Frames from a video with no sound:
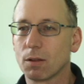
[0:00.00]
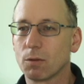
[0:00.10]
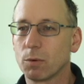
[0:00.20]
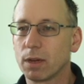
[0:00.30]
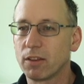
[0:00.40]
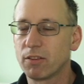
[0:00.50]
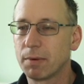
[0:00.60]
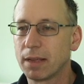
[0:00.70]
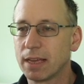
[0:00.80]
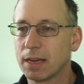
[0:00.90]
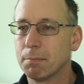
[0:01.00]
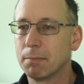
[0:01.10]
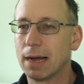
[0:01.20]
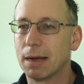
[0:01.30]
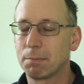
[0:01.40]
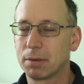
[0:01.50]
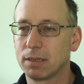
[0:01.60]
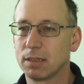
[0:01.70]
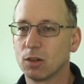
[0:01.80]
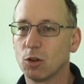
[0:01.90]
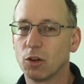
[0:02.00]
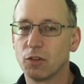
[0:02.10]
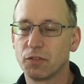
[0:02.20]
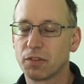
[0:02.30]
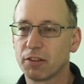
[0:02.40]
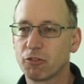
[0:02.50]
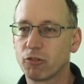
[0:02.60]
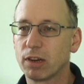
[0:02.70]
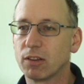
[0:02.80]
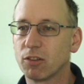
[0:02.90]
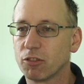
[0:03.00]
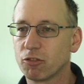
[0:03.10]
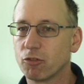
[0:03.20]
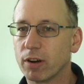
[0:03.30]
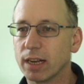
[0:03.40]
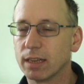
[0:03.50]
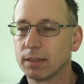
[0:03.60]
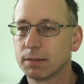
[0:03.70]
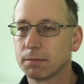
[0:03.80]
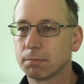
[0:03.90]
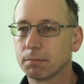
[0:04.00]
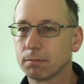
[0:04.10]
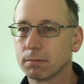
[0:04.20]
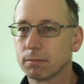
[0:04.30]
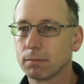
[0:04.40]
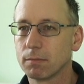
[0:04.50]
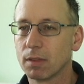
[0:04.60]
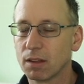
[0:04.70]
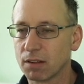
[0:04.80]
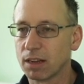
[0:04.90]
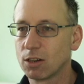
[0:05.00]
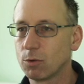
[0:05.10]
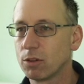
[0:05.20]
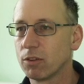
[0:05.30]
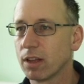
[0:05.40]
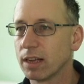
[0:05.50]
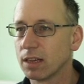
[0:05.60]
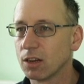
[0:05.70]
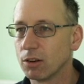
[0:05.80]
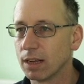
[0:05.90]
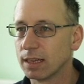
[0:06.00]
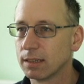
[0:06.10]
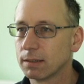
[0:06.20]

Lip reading: We're going to make it a map of string to string. So how do we do that in Golang?